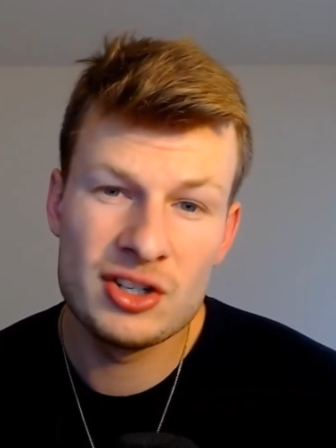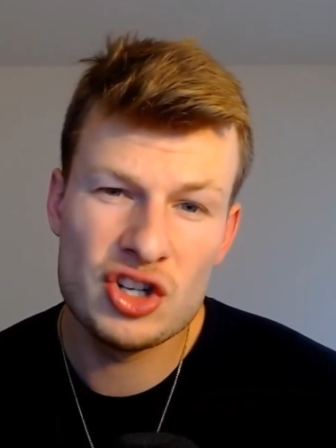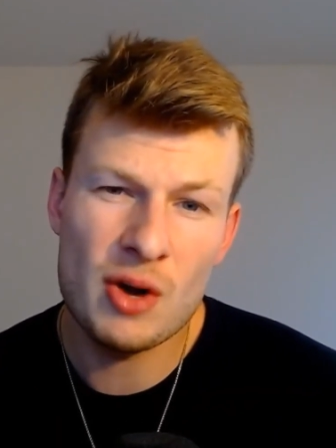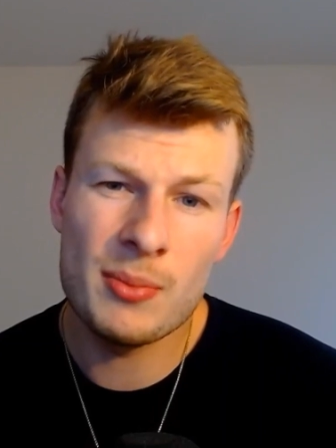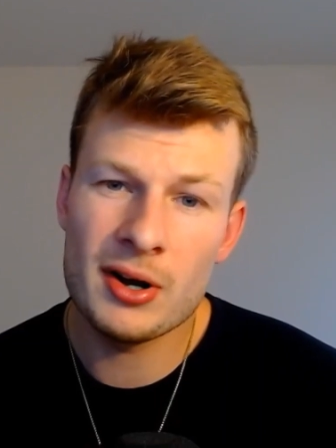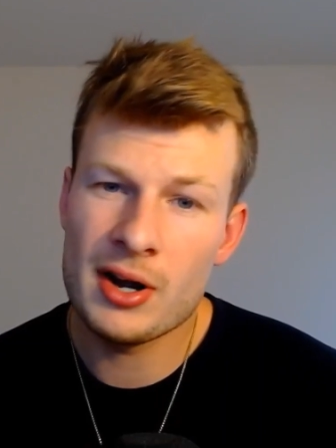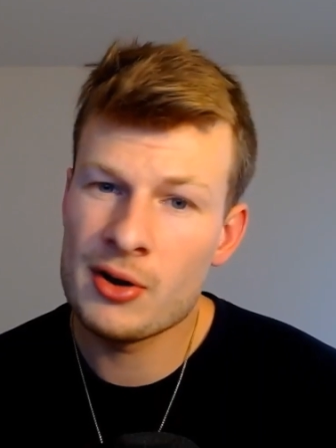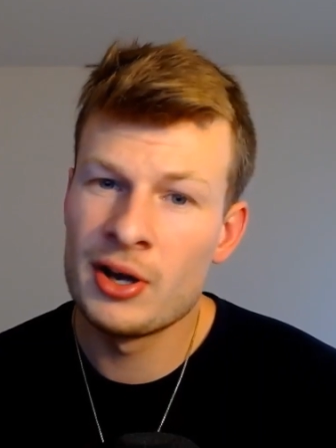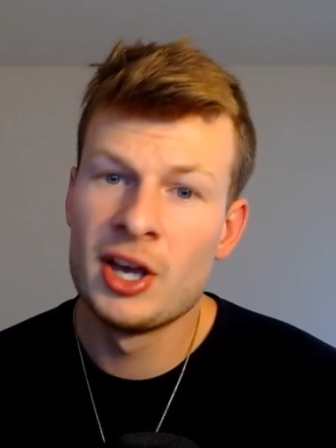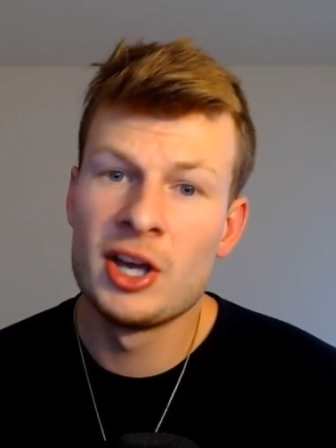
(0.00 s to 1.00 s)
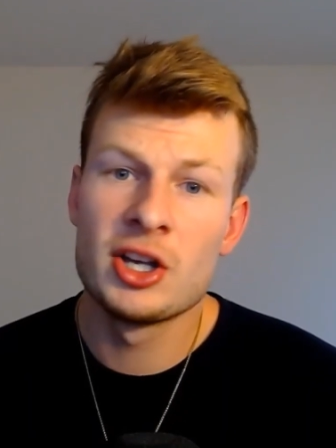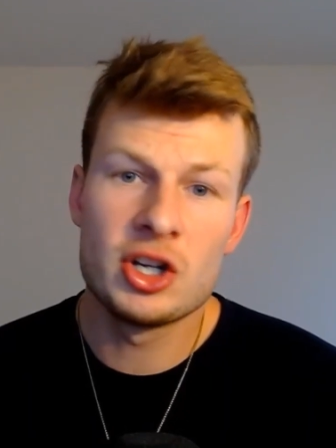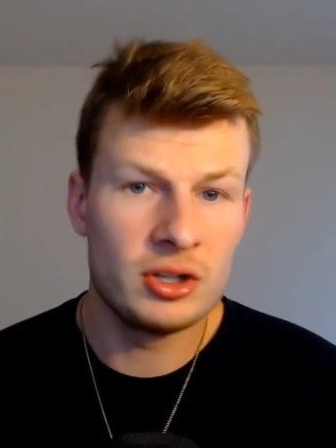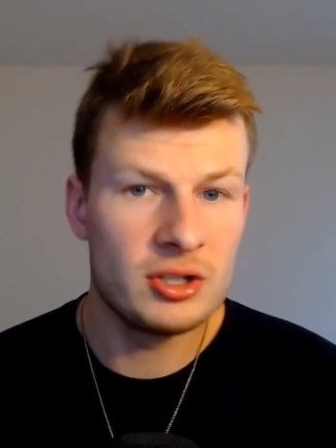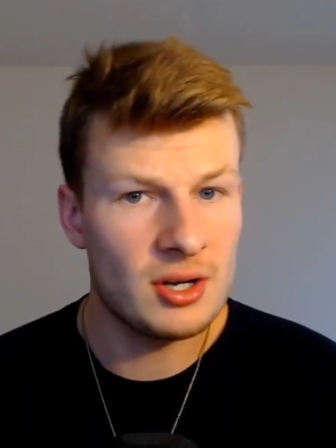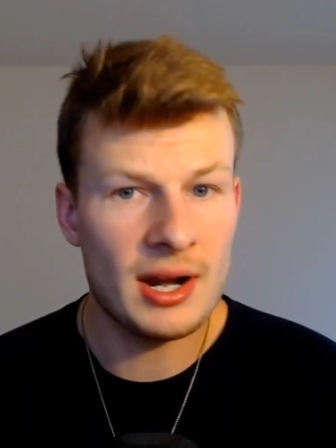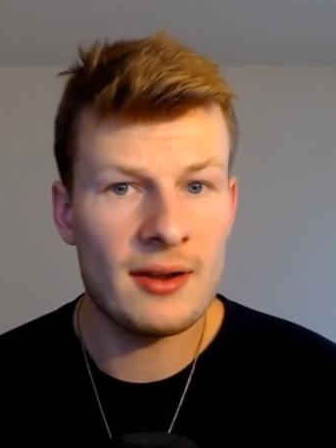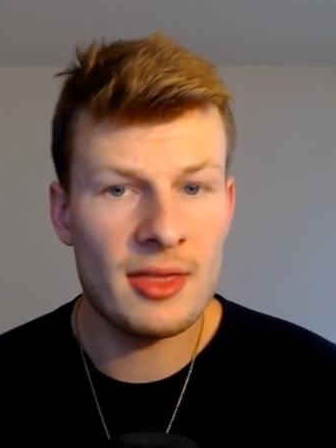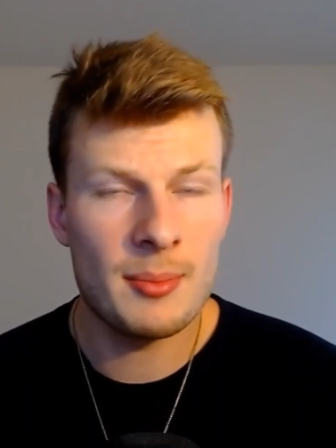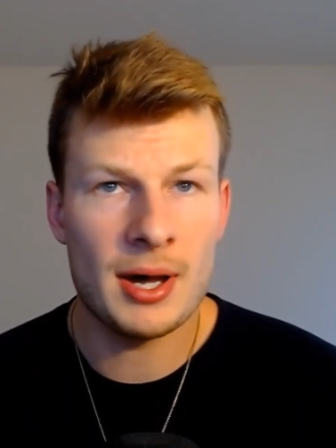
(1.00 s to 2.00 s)
Joe Burrow could start out
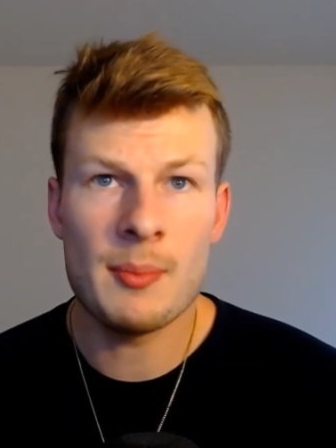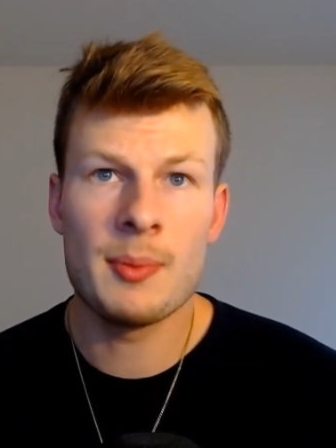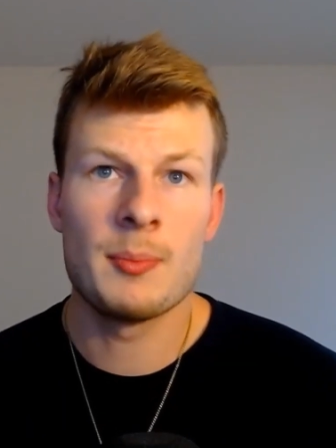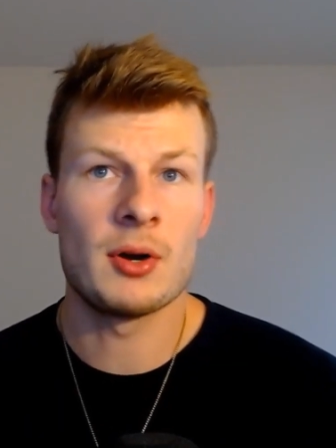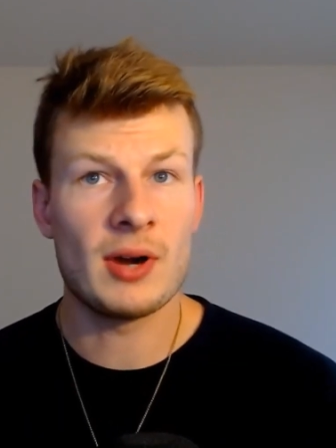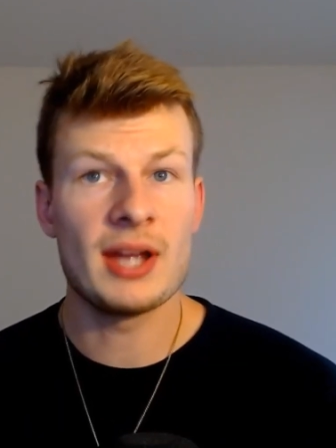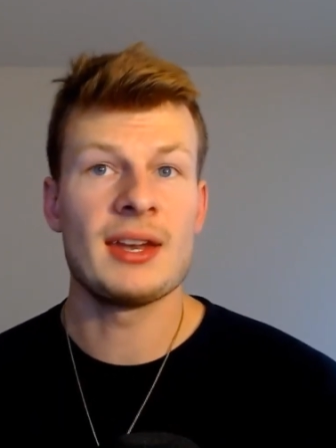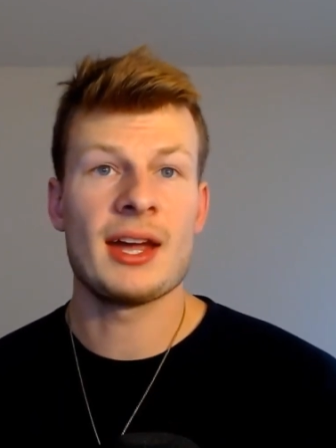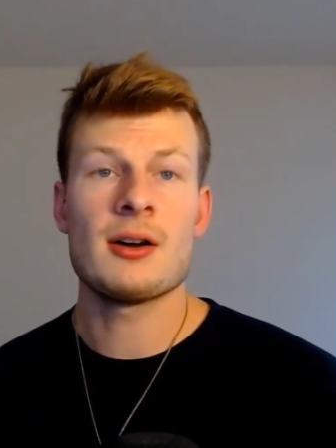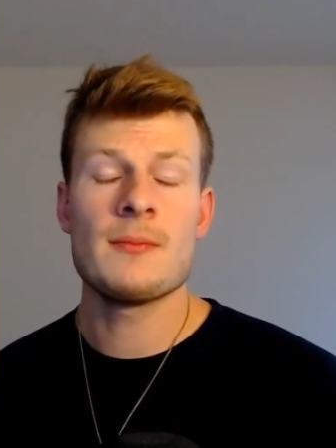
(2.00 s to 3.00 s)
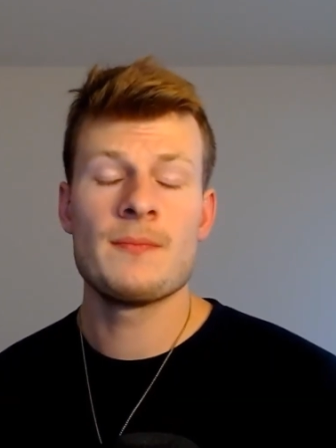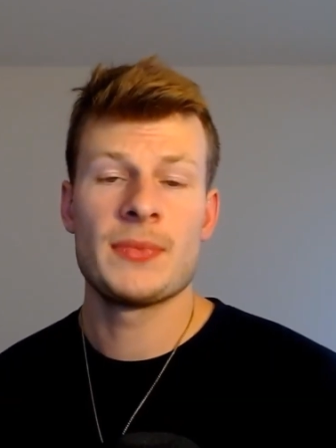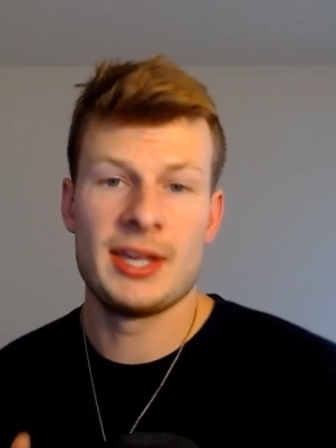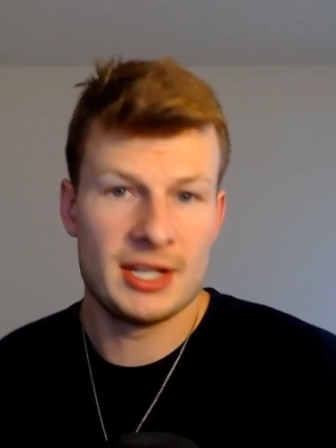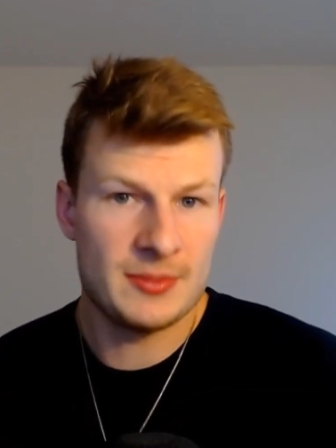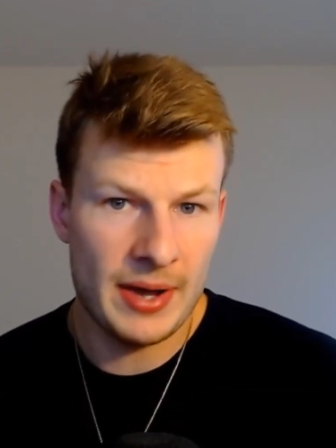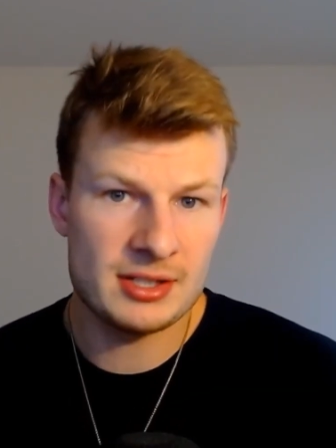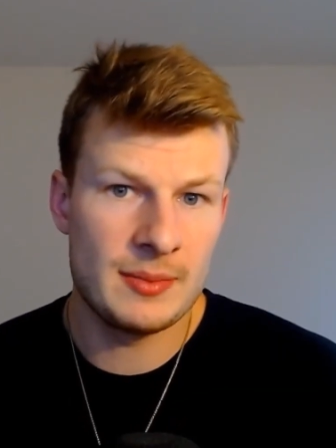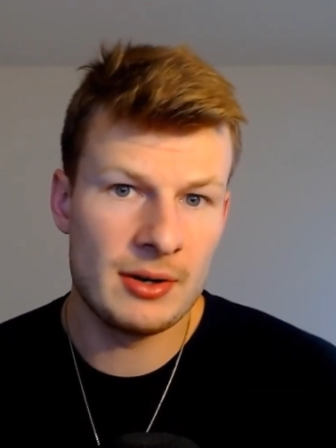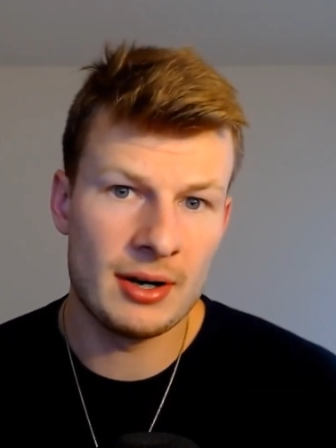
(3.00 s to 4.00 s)
on the pup, but right now he expects
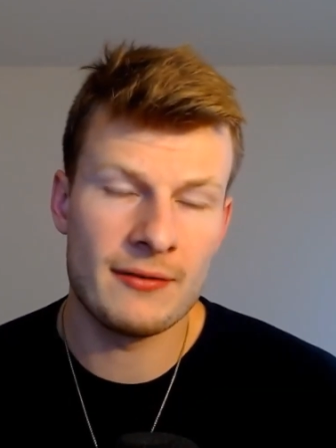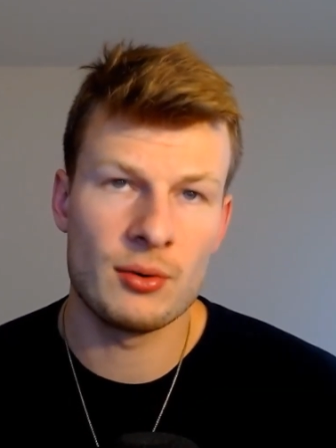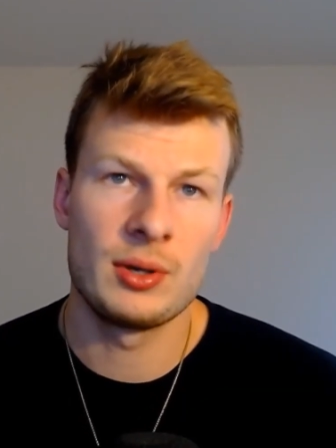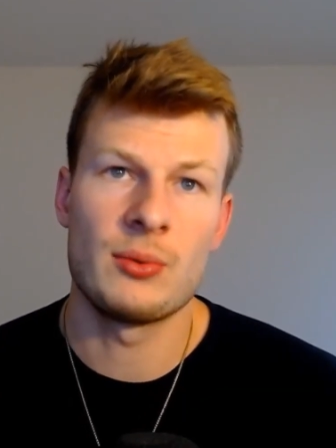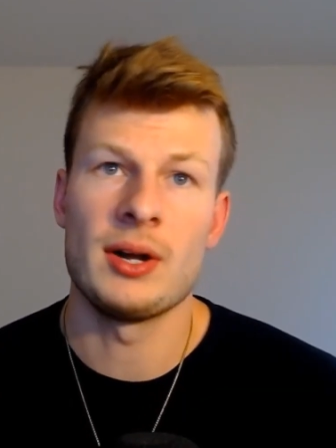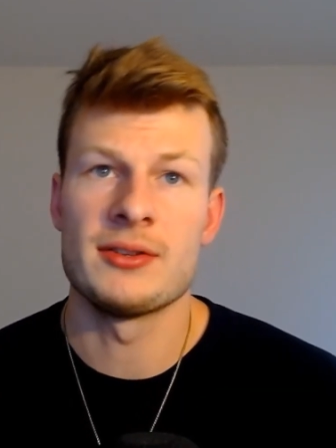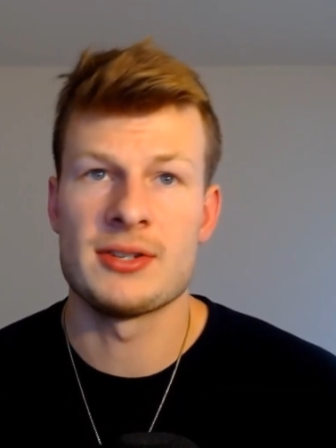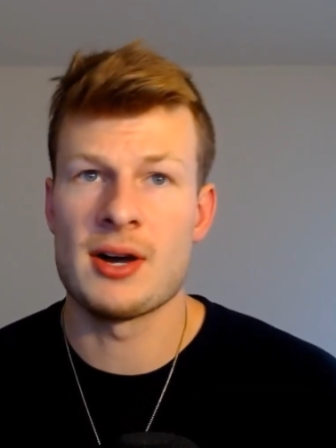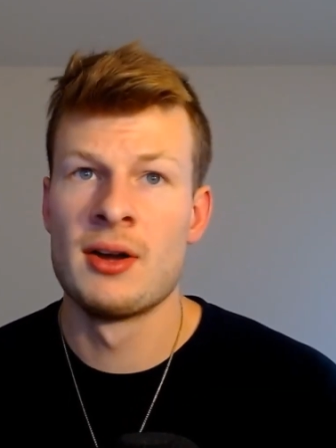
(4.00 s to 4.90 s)
to be ready for week 1. So